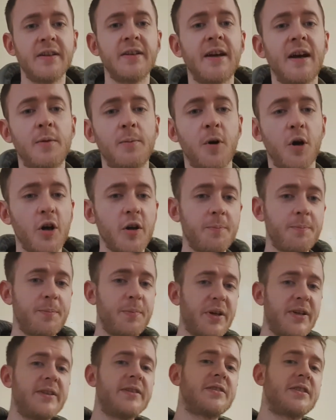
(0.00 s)
Now, my
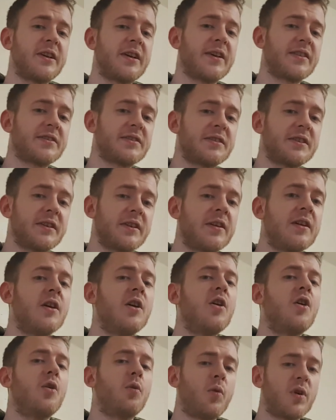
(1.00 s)
PTSD
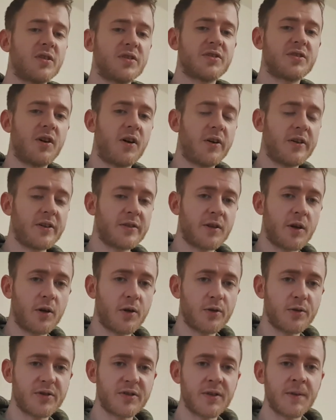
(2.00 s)
was
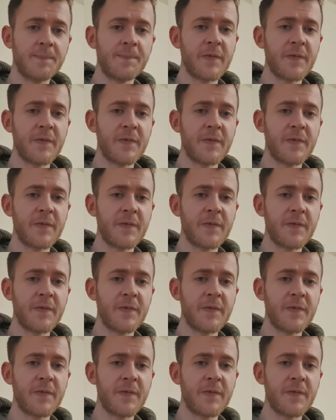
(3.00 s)
diagnosed